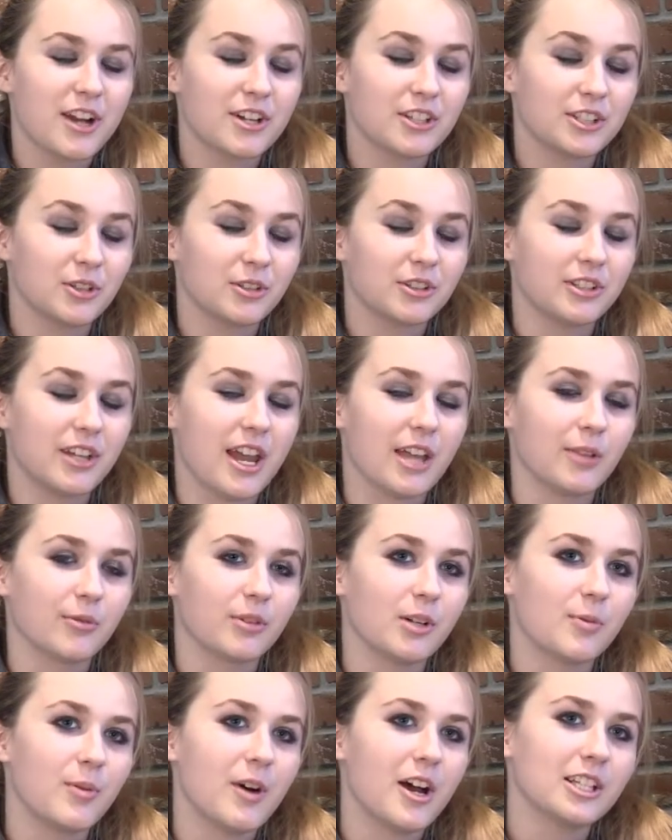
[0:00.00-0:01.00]
Sultan. We
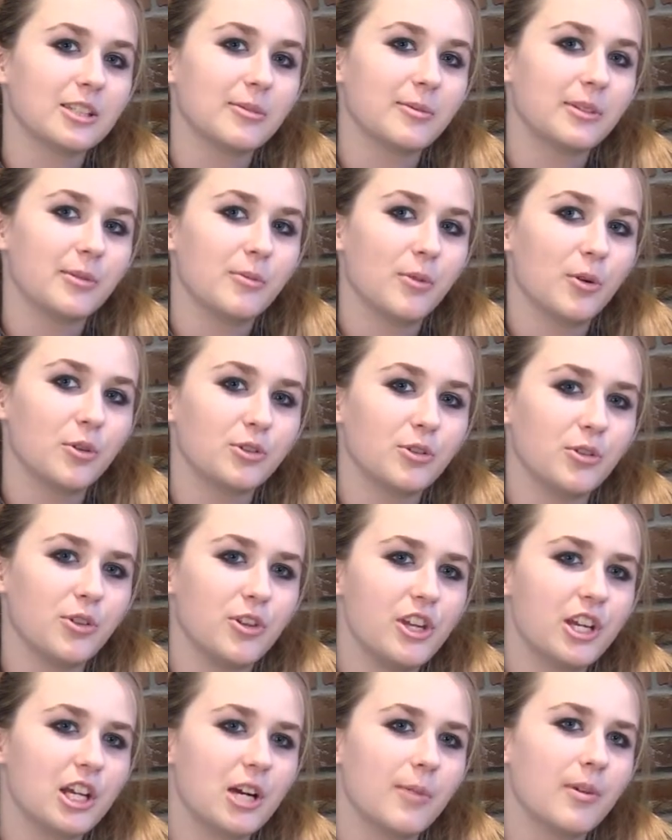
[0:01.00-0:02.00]
are possibly the most
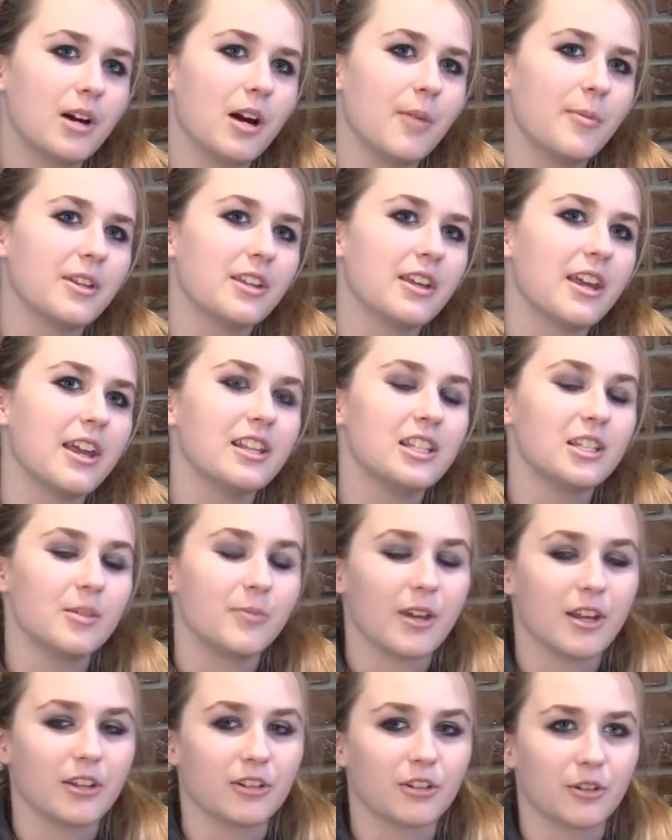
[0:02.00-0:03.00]
unique upcoming indie
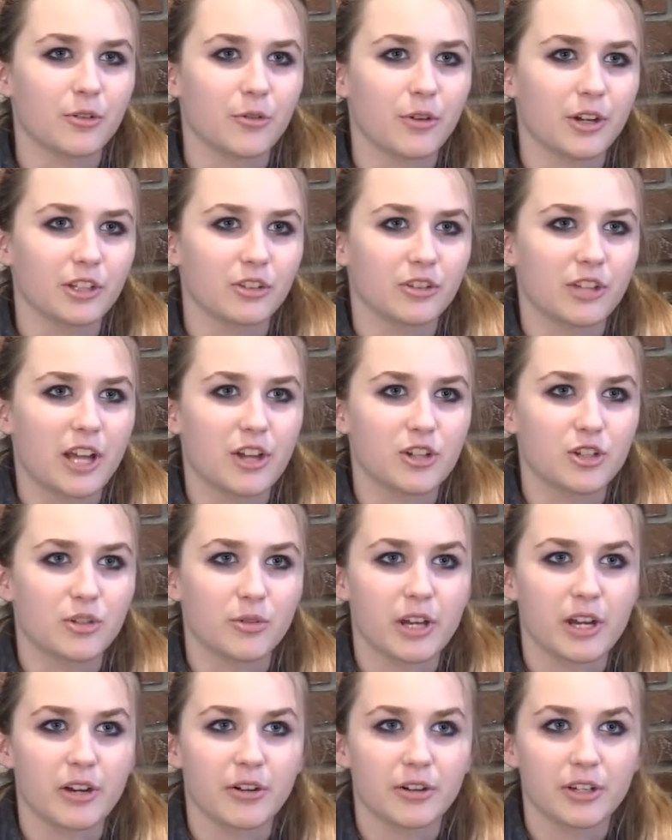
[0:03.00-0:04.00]
band in the greater Nashua
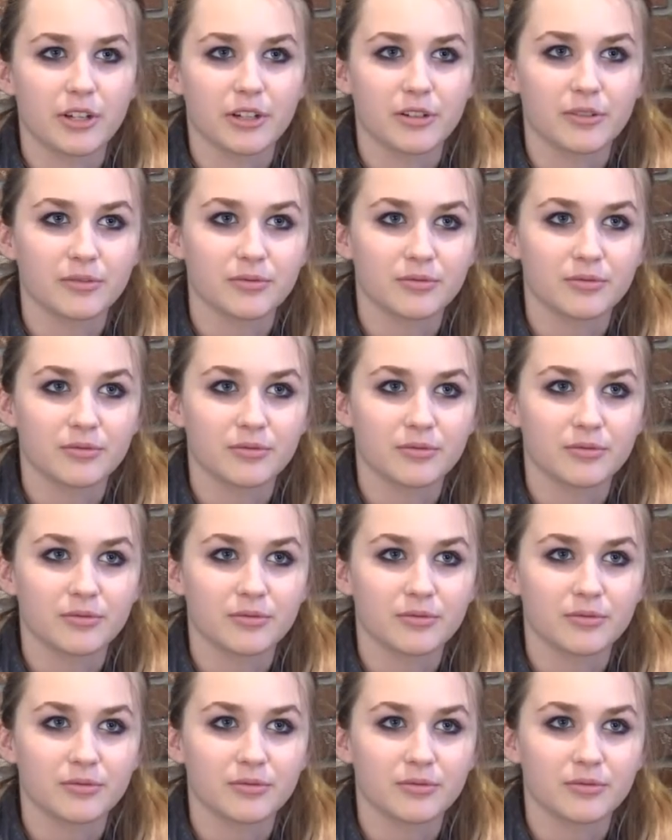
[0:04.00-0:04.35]
area.